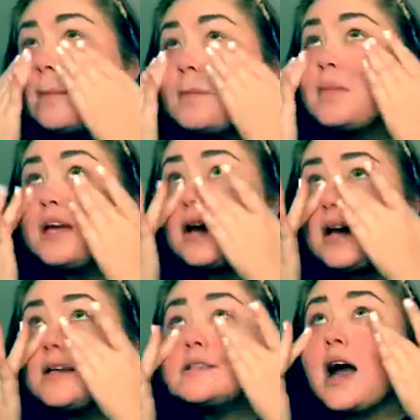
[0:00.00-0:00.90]

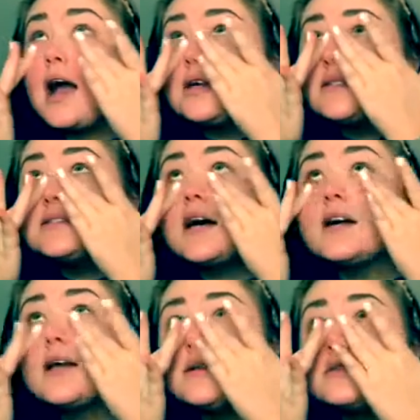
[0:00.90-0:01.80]
because I
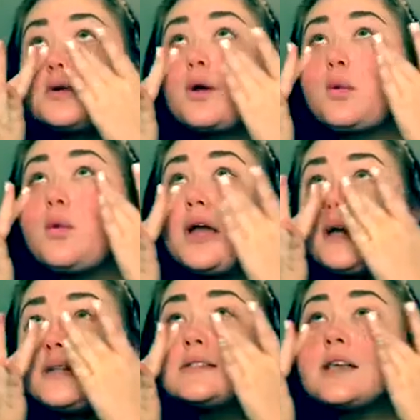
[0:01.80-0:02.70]
suck at doing
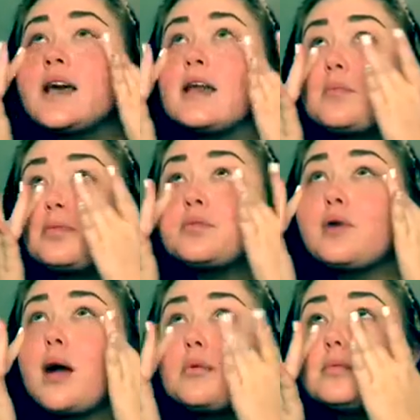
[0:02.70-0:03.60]
wings, and it
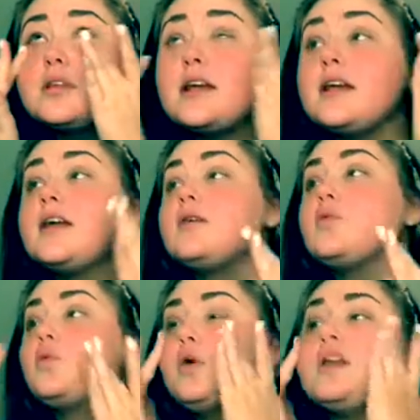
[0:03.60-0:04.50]
probably
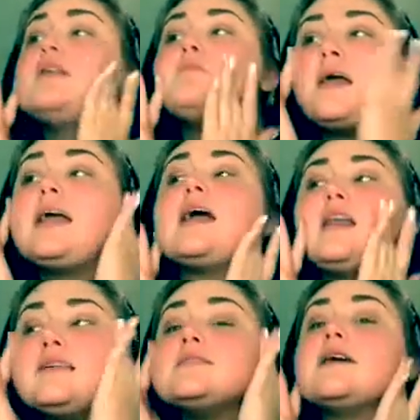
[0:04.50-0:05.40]
wouldn't make
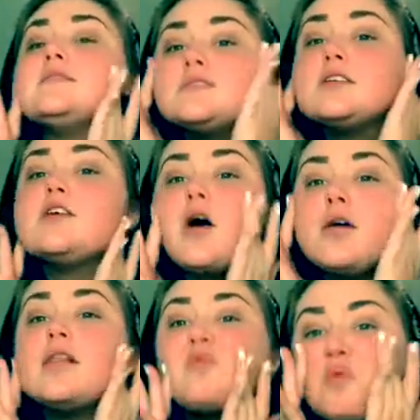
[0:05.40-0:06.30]
any sense to
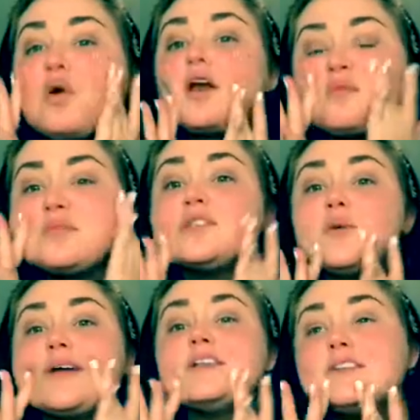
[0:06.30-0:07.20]
y'all like what I was
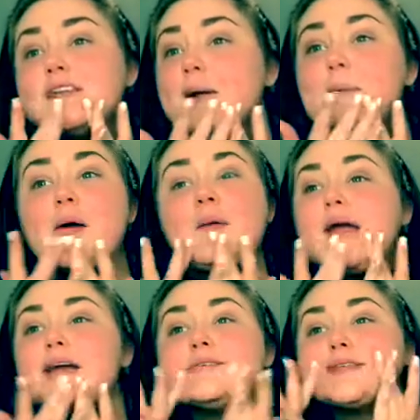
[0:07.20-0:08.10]
doing to get my
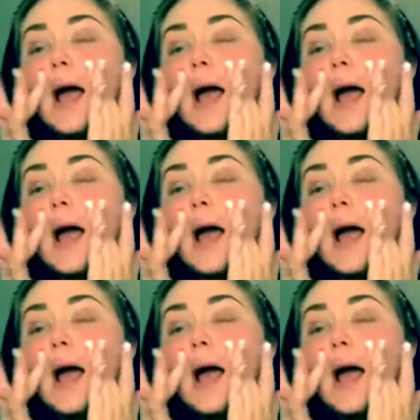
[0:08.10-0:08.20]
wings.